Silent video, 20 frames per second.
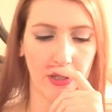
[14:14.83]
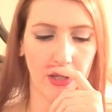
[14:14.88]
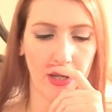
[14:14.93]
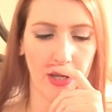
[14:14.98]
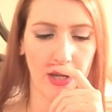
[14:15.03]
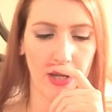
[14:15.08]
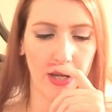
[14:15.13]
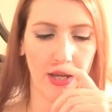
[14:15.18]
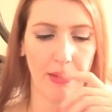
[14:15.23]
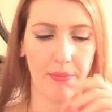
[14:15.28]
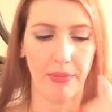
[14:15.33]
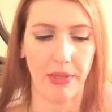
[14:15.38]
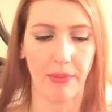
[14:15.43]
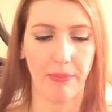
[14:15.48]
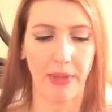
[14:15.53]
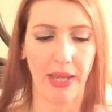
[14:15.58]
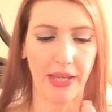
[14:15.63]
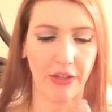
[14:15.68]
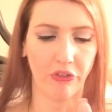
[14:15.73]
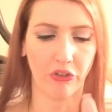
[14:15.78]
Uh, and be
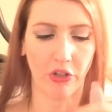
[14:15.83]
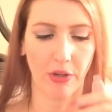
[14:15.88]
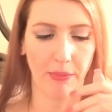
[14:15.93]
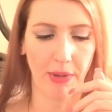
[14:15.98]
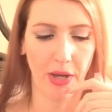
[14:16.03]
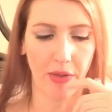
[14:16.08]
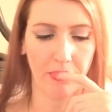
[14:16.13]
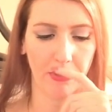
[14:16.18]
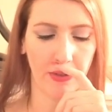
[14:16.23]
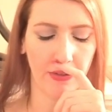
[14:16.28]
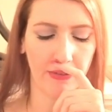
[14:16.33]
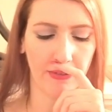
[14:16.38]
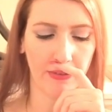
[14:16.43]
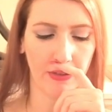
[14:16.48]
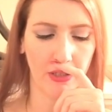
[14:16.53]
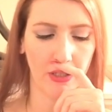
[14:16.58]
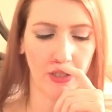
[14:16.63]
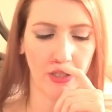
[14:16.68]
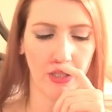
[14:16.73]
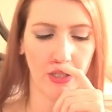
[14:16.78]
patient about this,
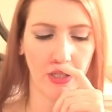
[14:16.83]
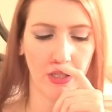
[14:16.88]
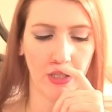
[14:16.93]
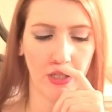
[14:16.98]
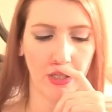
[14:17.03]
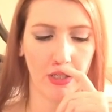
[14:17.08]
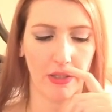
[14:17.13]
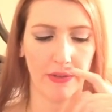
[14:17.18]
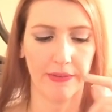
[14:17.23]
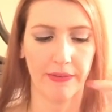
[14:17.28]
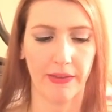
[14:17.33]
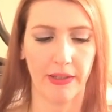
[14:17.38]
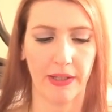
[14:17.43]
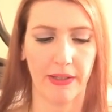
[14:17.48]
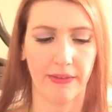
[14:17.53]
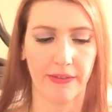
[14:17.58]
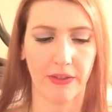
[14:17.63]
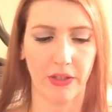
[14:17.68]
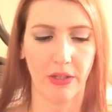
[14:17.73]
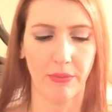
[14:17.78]
because
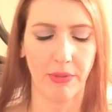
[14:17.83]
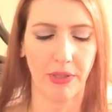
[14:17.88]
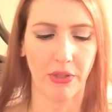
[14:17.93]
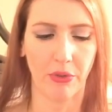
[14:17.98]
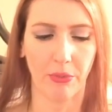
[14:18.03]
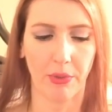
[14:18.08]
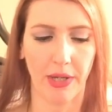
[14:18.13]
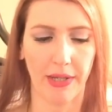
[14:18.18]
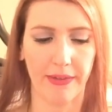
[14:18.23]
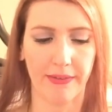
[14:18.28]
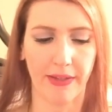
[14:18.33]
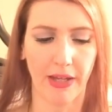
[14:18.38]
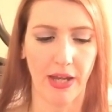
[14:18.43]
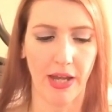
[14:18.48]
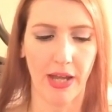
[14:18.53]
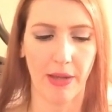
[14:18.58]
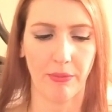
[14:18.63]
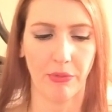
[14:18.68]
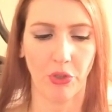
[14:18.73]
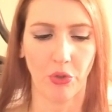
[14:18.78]
it's gonna be the right
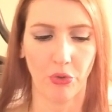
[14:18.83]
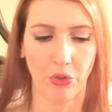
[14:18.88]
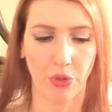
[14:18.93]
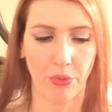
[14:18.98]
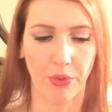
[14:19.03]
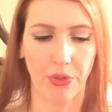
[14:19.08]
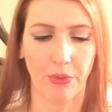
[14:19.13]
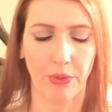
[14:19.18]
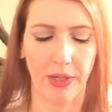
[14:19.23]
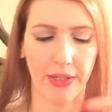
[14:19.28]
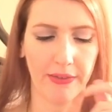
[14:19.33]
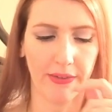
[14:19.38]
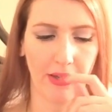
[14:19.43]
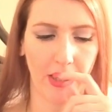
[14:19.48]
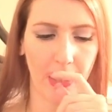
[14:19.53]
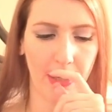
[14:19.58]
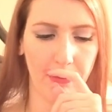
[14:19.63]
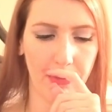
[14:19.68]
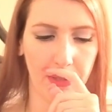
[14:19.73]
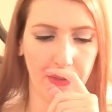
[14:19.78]
time. You'll know when the right
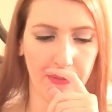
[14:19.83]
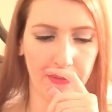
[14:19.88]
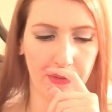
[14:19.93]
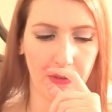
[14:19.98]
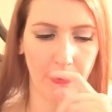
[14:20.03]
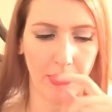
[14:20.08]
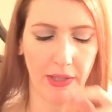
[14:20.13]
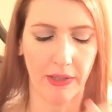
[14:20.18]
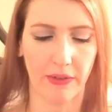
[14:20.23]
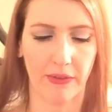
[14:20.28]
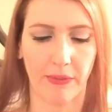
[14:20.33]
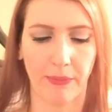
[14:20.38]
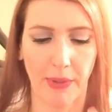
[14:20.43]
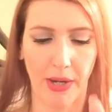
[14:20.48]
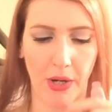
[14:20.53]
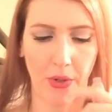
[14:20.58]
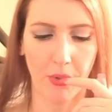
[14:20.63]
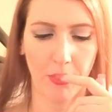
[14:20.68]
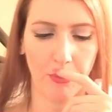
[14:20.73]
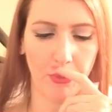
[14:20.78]
time is to make this
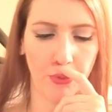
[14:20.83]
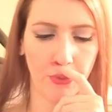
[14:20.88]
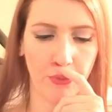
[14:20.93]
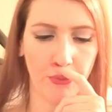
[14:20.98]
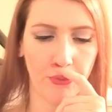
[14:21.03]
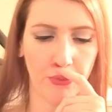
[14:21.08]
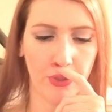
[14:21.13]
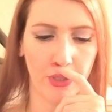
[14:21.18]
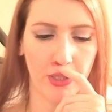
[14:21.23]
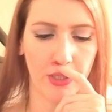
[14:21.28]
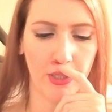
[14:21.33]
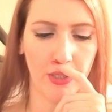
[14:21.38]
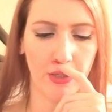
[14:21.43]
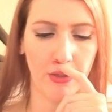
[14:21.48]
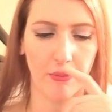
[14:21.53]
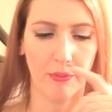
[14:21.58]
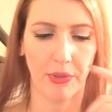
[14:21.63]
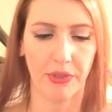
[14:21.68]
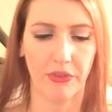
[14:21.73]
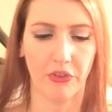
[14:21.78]
power move.
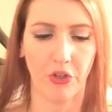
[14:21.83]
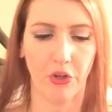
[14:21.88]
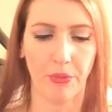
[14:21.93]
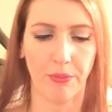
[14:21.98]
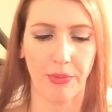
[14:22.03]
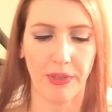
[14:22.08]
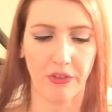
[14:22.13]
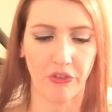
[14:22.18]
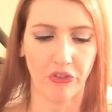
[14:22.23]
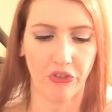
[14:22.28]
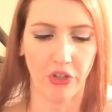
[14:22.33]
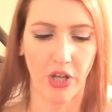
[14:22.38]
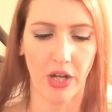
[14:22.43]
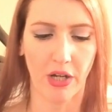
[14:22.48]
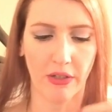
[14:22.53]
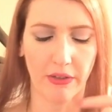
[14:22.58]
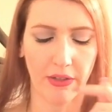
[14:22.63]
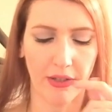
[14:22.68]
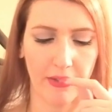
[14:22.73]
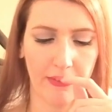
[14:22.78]
But don't be
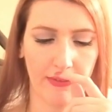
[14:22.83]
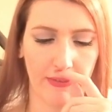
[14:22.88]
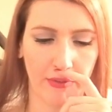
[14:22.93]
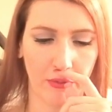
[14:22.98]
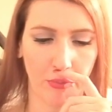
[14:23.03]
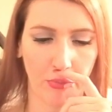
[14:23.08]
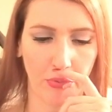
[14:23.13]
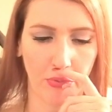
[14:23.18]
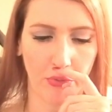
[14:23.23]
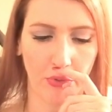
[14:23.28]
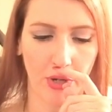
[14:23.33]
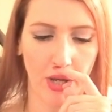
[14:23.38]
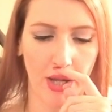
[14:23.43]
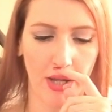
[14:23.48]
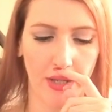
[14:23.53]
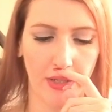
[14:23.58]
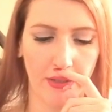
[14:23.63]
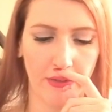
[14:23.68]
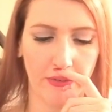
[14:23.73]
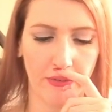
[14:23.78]
shocked and
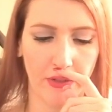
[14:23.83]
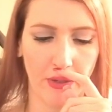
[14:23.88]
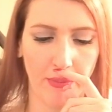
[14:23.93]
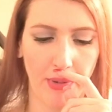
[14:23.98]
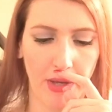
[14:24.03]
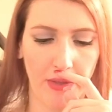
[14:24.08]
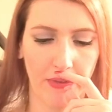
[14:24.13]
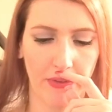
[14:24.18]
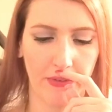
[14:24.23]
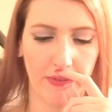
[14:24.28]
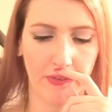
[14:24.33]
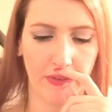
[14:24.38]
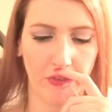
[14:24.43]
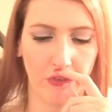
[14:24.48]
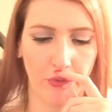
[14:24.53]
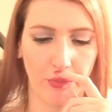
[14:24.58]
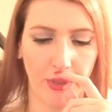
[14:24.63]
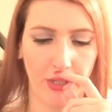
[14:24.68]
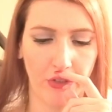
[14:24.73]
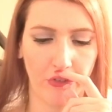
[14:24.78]
surprised about this
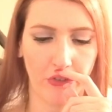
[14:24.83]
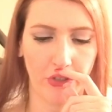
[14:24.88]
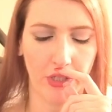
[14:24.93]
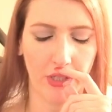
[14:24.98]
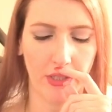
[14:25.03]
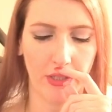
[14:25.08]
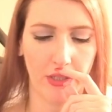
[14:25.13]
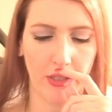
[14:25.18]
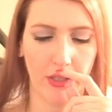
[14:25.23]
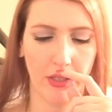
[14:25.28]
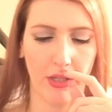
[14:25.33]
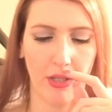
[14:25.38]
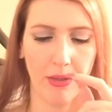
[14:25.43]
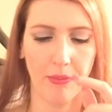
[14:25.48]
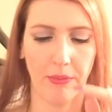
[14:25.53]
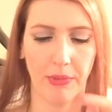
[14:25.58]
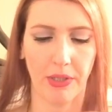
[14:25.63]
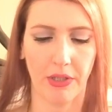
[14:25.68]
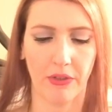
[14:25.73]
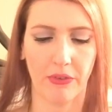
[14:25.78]
situation,
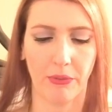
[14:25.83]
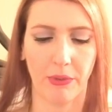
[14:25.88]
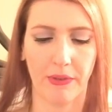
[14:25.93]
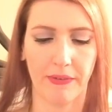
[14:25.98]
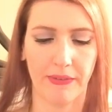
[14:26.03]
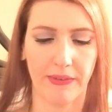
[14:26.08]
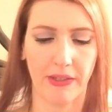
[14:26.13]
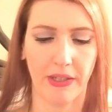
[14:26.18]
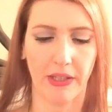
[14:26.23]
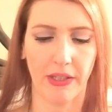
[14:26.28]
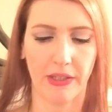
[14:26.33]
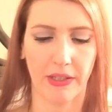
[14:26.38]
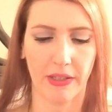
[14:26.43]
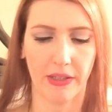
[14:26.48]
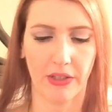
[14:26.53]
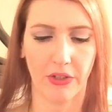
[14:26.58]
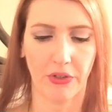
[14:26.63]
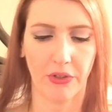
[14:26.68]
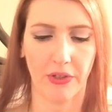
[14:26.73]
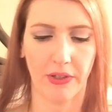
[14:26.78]
because we see that
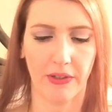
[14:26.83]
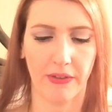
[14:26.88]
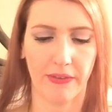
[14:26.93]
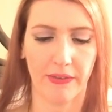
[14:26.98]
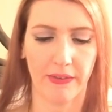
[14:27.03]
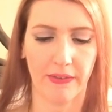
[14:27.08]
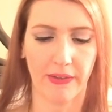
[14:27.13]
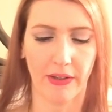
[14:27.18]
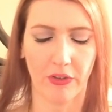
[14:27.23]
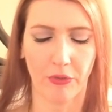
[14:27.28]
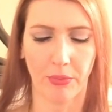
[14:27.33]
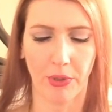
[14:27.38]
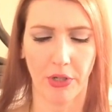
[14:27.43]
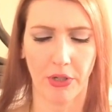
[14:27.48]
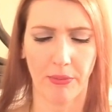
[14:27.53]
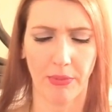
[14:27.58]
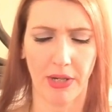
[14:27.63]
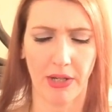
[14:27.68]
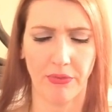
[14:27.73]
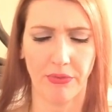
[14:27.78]
there is this ex-partner,
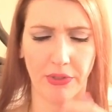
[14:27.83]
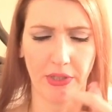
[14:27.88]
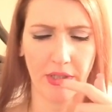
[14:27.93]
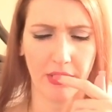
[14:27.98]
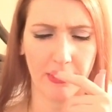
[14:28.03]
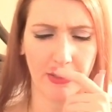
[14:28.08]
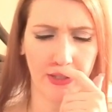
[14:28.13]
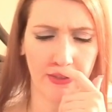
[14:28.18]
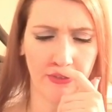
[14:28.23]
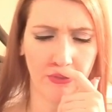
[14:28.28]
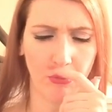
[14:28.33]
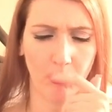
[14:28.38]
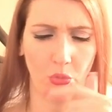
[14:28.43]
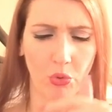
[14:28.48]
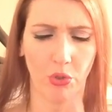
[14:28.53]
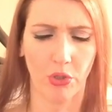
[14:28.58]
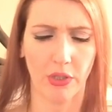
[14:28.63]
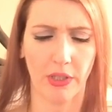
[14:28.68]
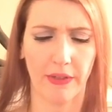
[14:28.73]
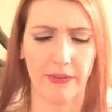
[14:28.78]
but I feel like that's
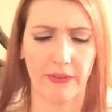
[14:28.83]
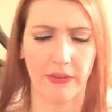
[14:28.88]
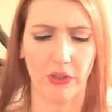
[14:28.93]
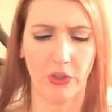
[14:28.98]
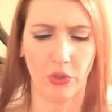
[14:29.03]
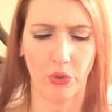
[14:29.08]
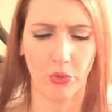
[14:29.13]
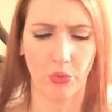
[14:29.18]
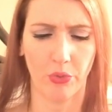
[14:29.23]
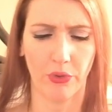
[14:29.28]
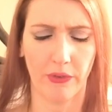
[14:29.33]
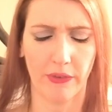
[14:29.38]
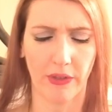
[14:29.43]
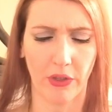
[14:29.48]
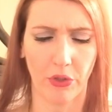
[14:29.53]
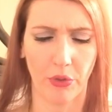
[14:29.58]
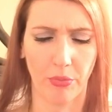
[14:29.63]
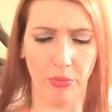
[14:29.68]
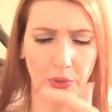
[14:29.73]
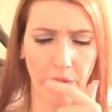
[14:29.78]
more or less you. This
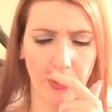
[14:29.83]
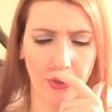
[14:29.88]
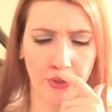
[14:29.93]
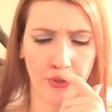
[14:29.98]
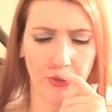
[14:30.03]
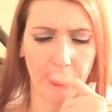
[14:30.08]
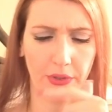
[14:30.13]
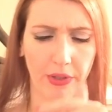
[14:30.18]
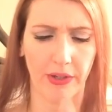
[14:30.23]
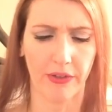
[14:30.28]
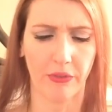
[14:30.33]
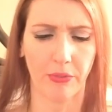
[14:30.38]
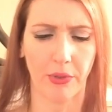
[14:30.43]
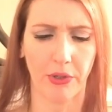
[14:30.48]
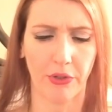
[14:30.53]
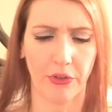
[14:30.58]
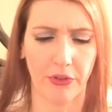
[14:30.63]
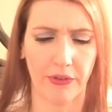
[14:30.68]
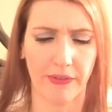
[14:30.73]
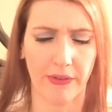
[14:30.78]
other partner, the
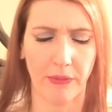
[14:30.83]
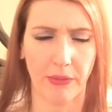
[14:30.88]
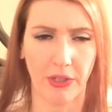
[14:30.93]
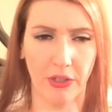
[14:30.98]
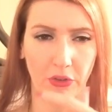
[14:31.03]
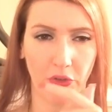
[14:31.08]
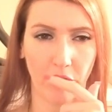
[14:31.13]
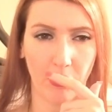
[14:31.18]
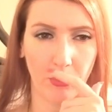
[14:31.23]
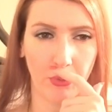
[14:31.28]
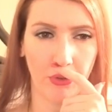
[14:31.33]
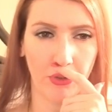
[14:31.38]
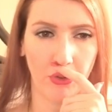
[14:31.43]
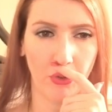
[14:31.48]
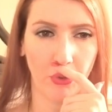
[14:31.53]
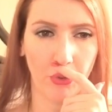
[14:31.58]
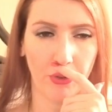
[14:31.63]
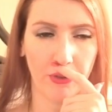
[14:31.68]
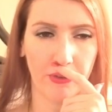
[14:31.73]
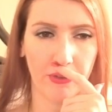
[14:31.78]
ex-partner, has something to do with
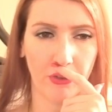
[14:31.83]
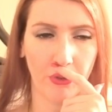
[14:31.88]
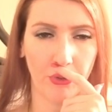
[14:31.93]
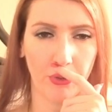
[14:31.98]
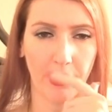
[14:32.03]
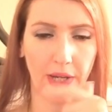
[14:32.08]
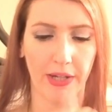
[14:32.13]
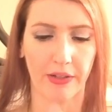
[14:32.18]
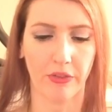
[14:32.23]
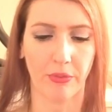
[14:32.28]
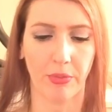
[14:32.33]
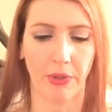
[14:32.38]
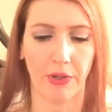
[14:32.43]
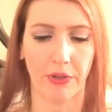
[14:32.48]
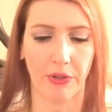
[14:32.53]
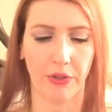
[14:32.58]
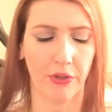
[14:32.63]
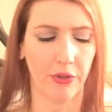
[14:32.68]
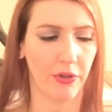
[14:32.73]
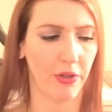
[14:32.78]
your, your
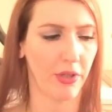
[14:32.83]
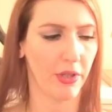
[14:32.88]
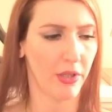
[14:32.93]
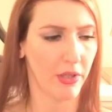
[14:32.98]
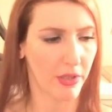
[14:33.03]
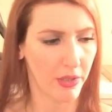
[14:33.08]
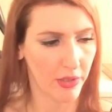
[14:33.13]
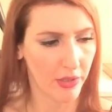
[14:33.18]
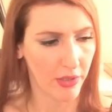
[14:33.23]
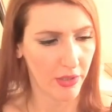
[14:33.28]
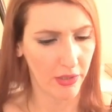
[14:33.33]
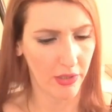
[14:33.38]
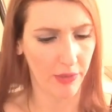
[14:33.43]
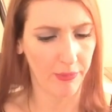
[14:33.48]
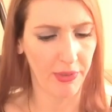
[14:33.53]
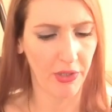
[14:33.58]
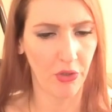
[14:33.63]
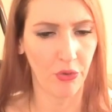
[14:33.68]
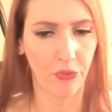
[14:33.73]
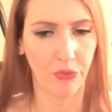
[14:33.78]
ex-partner. Let
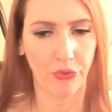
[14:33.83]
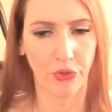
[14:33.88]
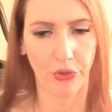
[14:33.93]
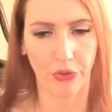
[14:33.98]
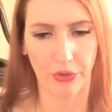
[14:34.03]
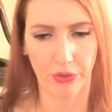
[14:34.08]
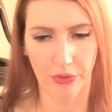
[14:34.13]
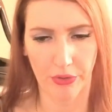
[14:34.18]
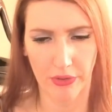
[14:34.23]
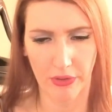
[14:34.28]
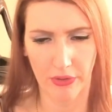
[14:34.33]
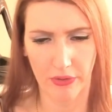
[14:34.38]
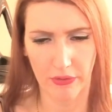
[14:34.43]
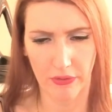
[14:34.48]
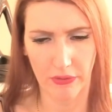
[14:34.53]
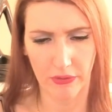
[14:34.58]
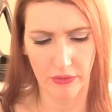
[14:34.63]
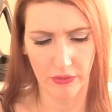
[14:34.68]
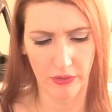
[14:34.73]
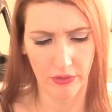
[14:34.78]
me go further on
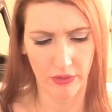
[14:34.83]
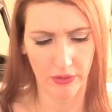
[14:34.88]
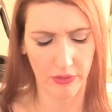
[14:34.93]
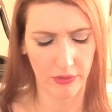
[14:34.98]
this.